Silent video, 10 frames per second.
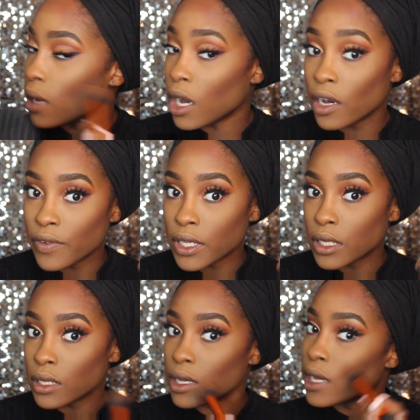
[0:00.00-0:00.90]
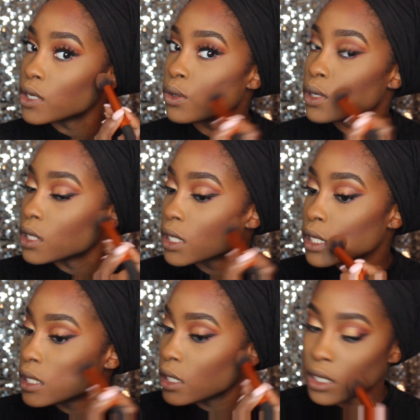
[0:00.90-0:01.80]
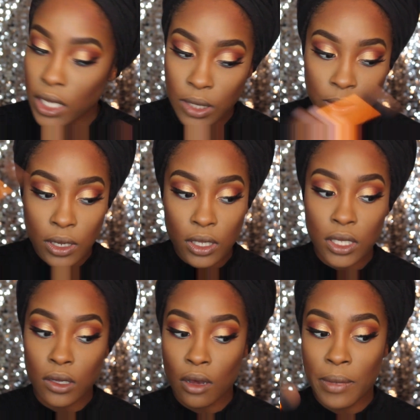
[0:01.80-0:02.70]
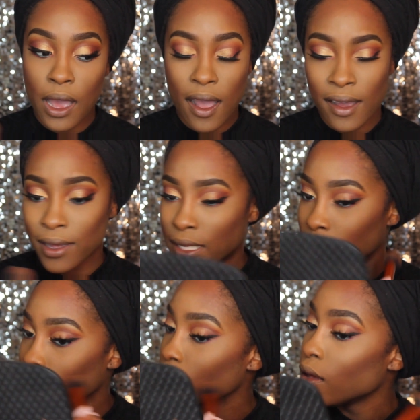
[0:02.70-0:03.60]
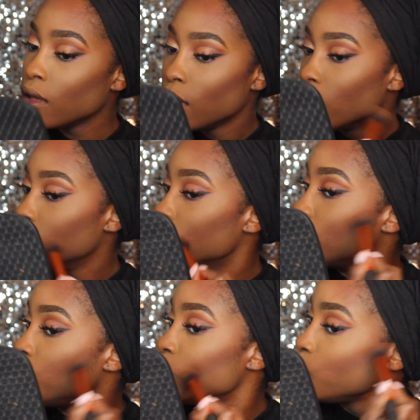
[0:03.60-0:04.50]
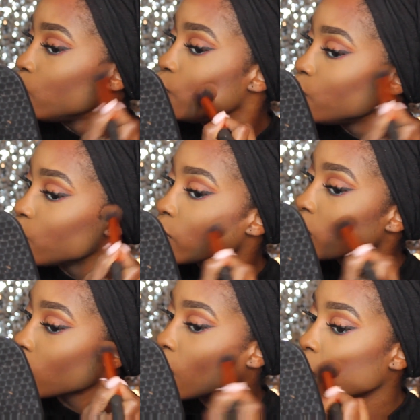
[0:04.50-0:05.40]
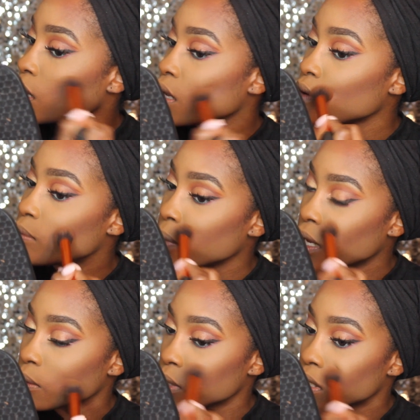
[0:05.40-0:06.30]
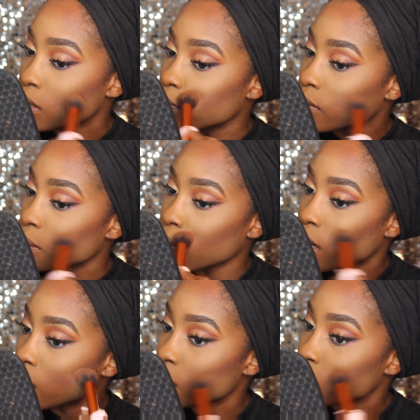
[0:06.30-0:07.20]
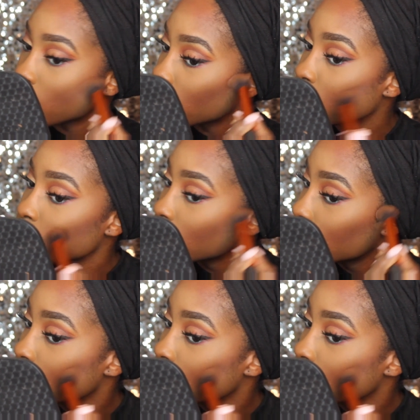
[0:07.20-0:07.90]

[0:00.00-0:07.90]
Obviously, as you can see, as well as on my eyes, like I love playing with it for my eyeshadow.